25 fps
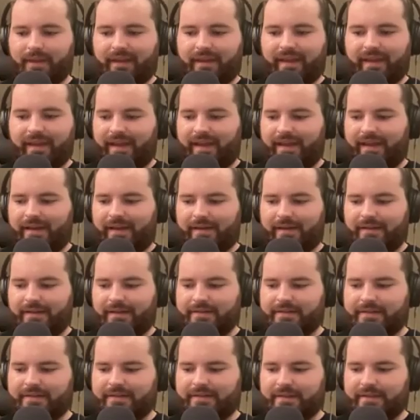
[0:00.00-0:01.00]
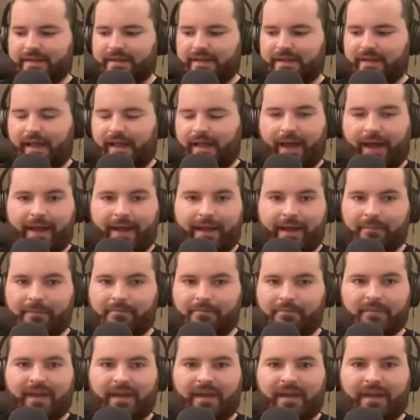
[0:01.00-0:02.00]
and I
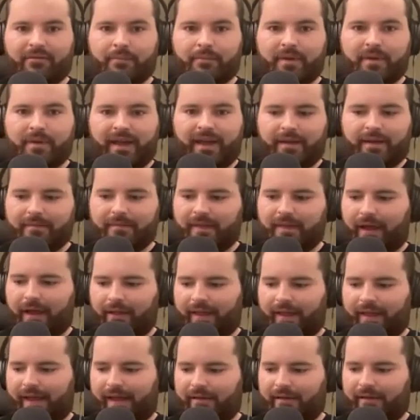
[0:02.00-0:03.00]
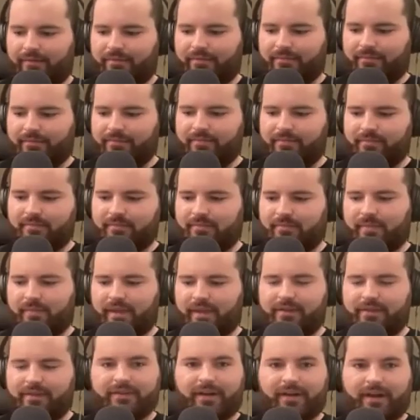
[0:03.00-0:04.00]
gave him a date. I'll have
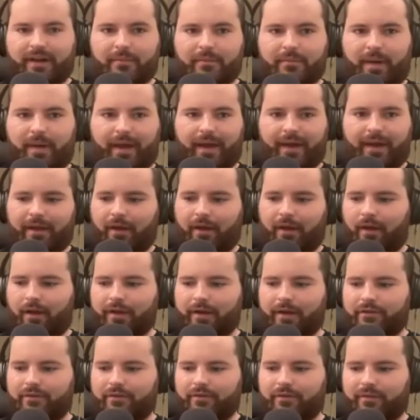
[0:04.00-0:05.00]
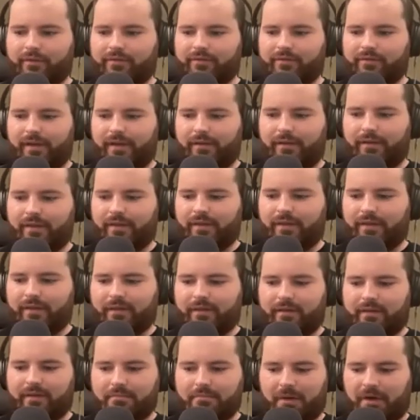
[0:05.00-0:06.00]
this done by August 15th.
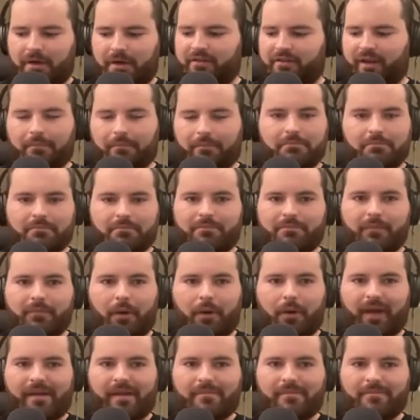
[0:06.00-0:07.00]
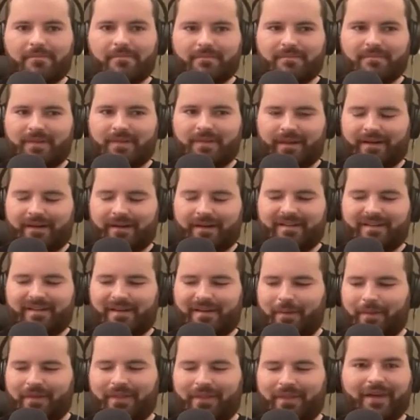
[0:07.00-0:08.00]
And he said, "Okay." And a
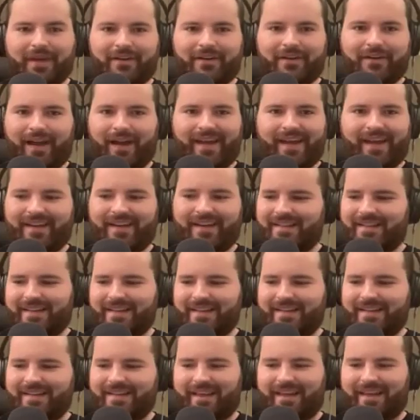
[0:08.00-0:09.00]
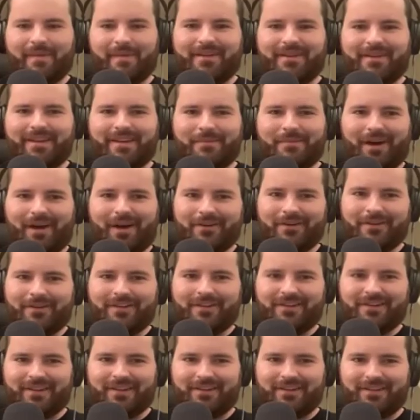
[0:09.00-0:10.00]
month later, I emailed him
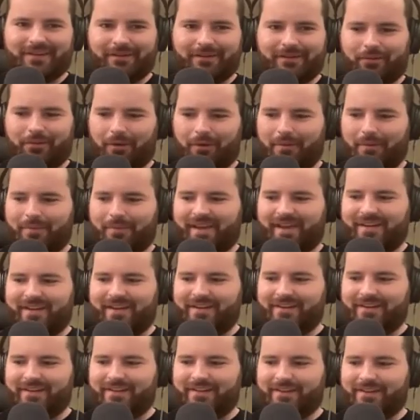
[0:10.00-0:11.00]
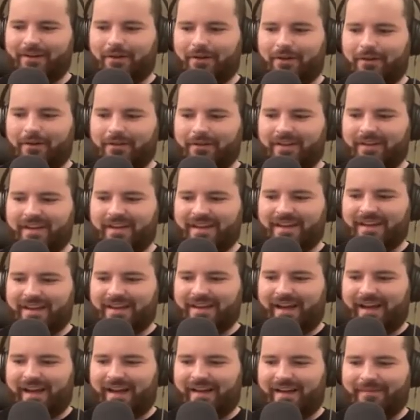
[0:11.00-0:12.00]
164 pages called
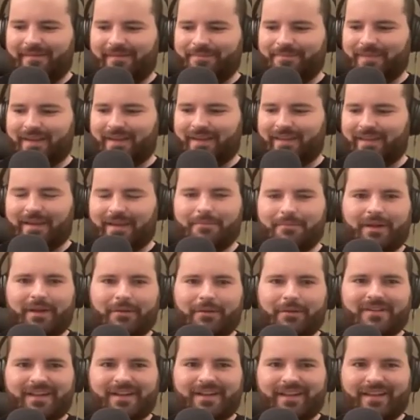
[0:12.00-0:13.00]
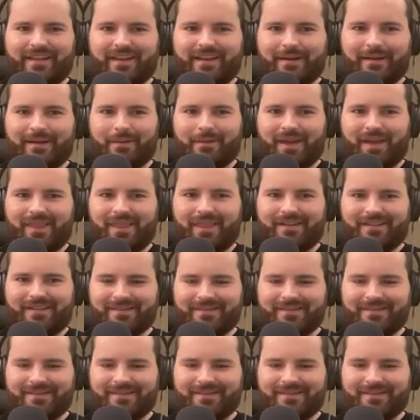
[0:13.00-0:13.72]
The Complete Reticulated Python.